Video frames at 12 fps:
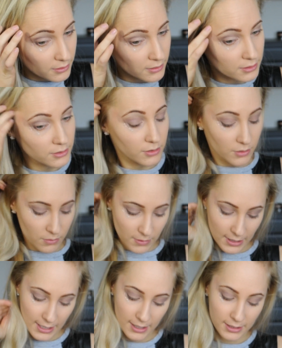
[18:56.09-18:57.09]
So I'll just do it
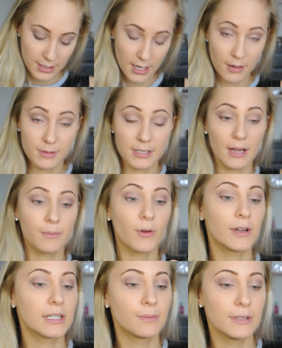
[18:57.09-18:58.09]
one at a time. So I'm
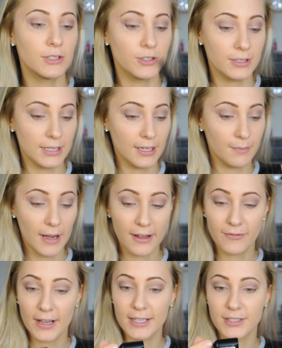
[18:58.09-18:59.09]
going to be using
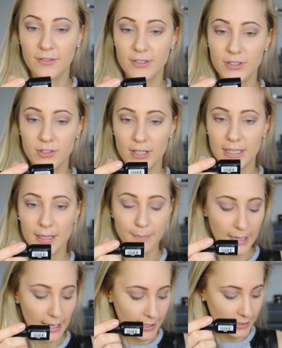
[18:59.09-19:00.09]
my Face of Australia
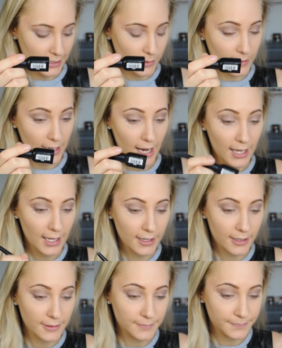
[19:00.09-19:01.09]
Black Liquid
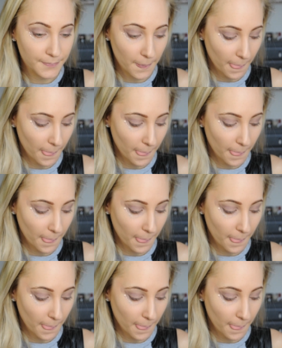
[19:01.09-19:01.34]
Eyeliner.